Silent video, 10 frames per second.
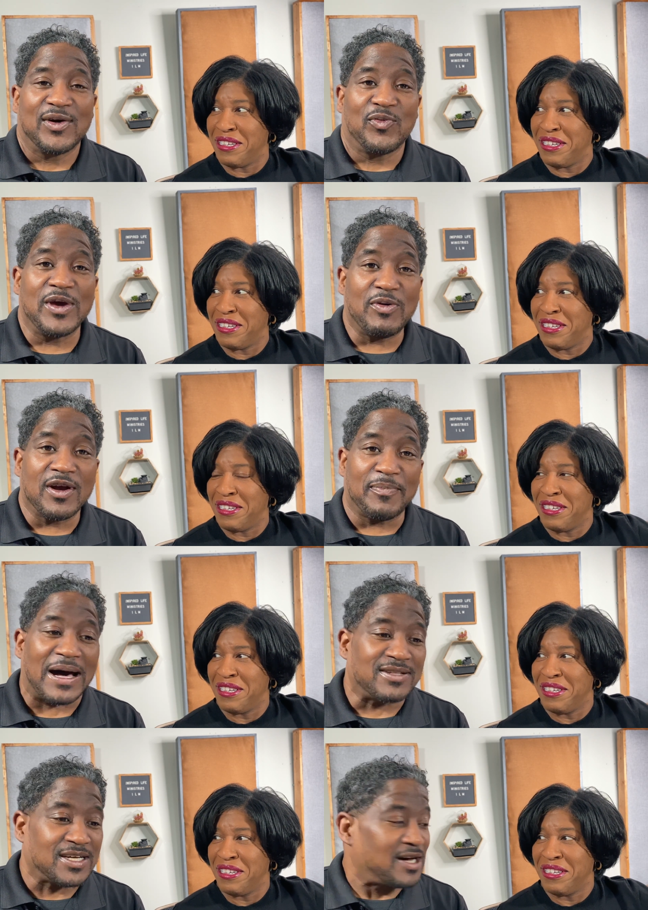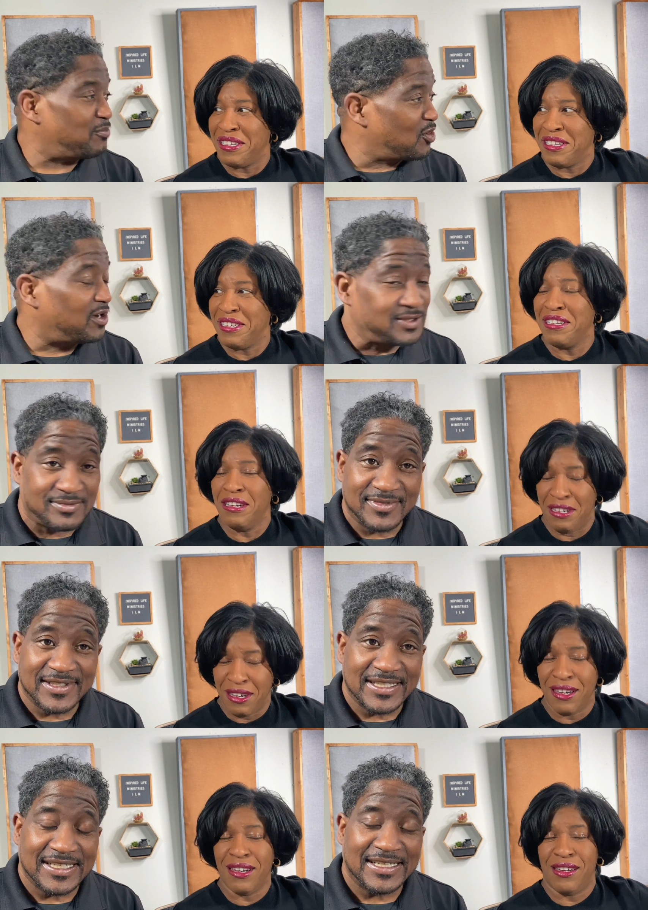Speaker 1: we were about to come on,
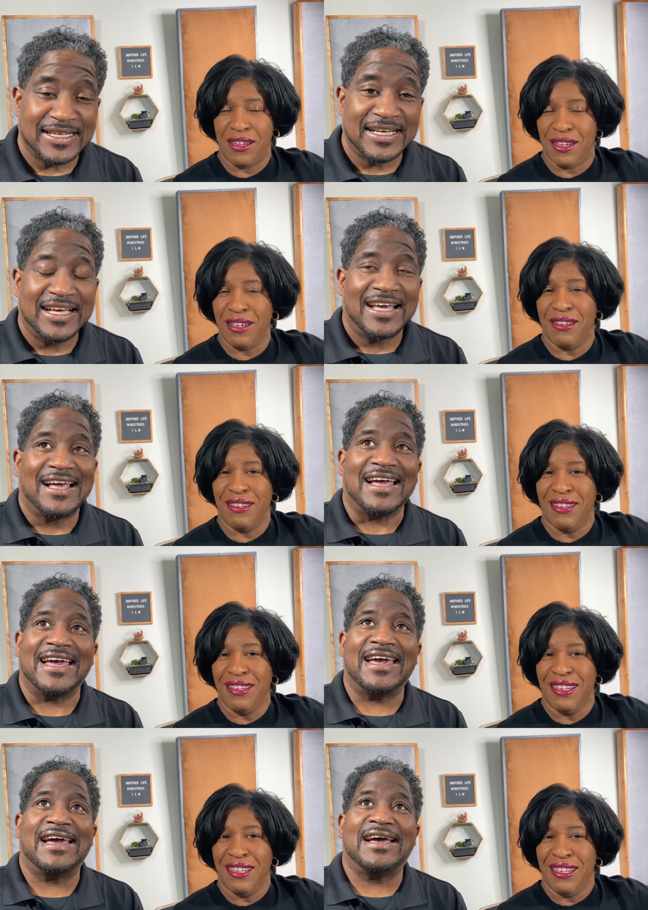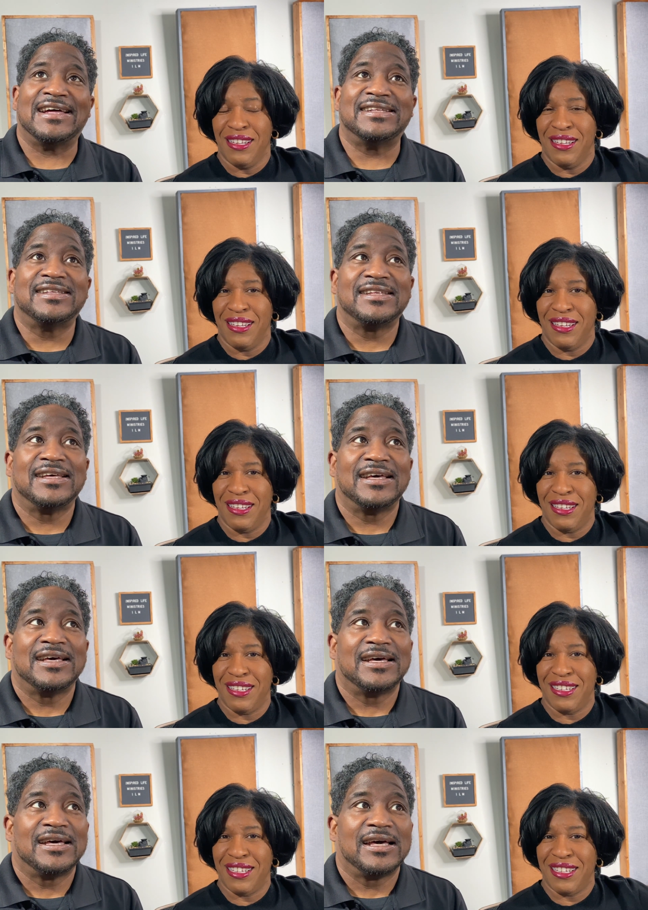mm-hmm. and
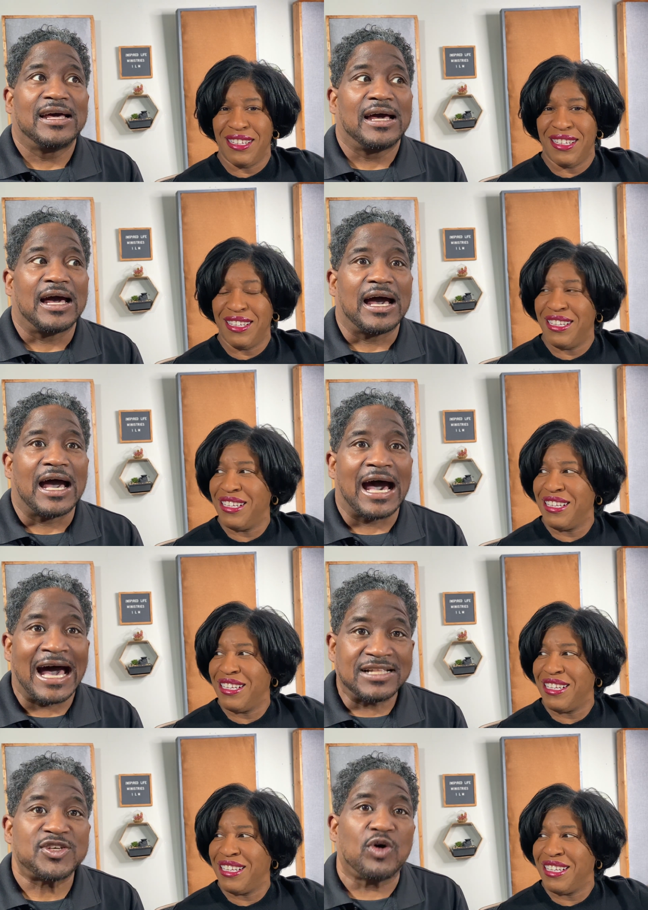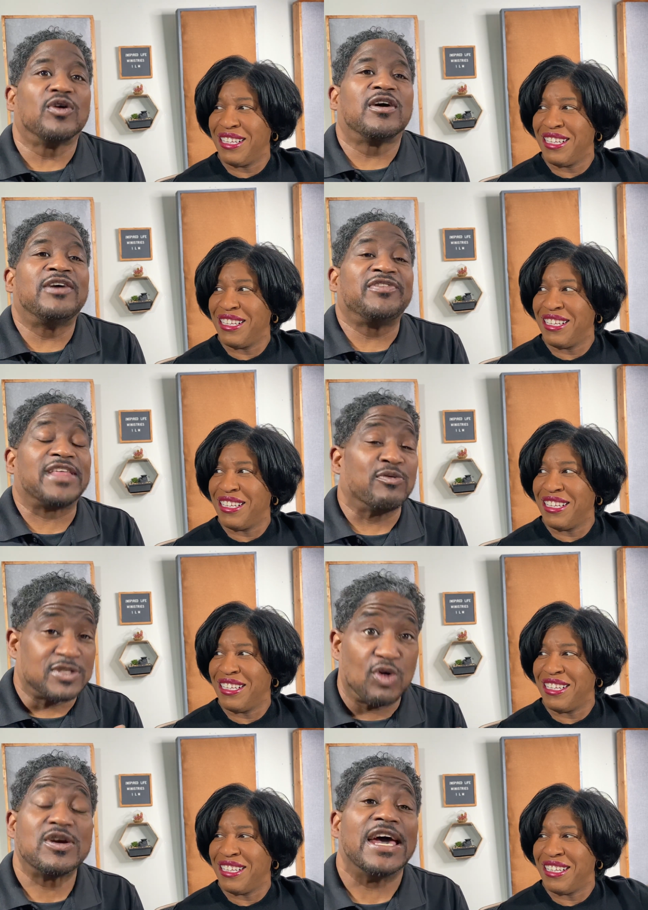I told her everything was
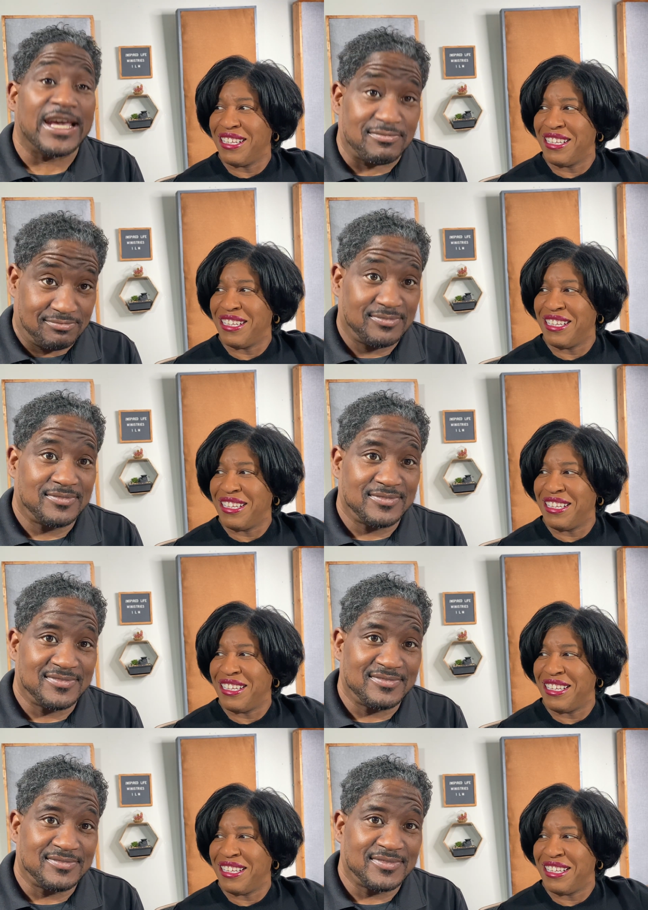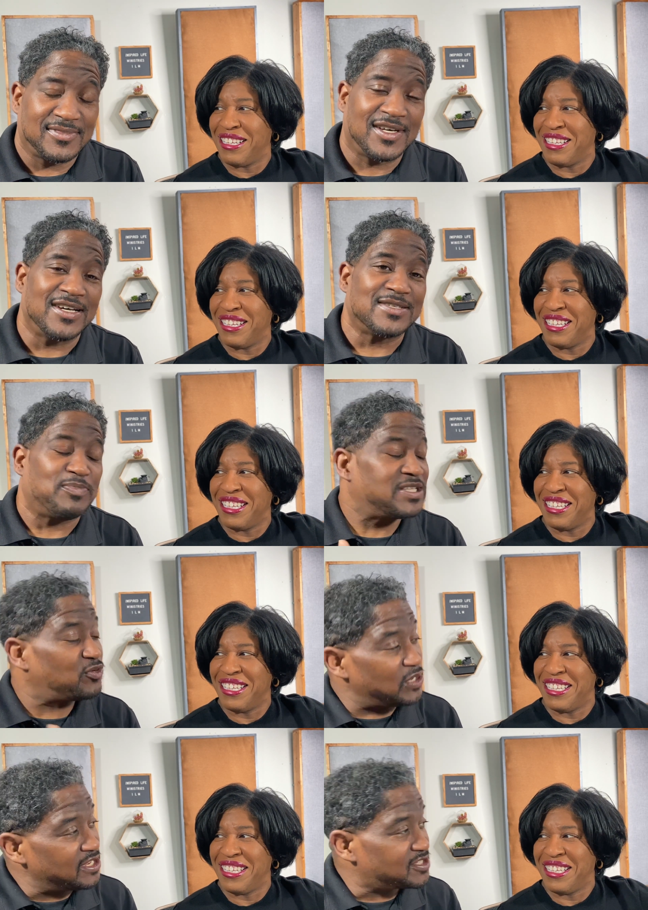okay. Because
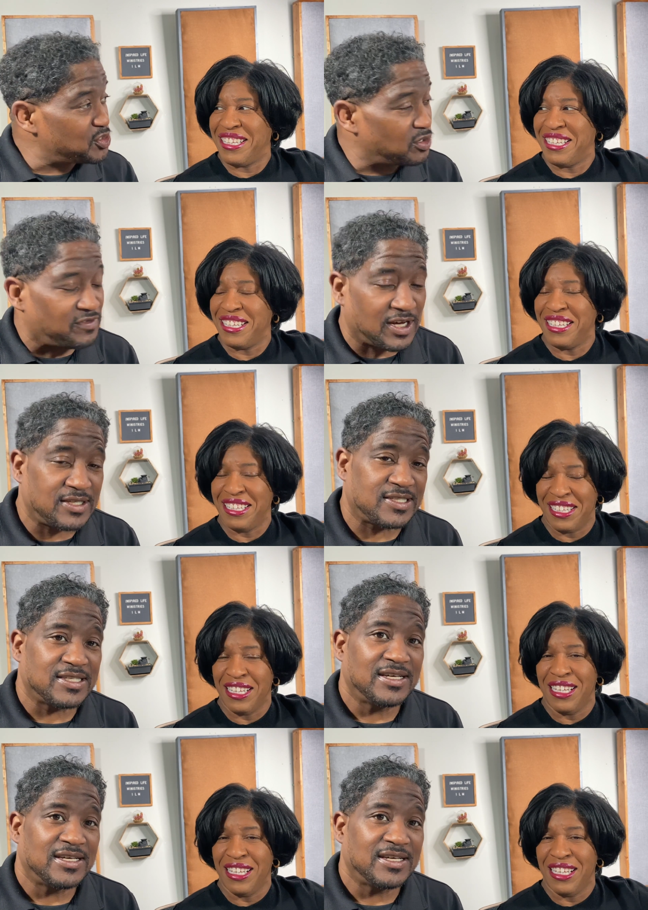between the two of us,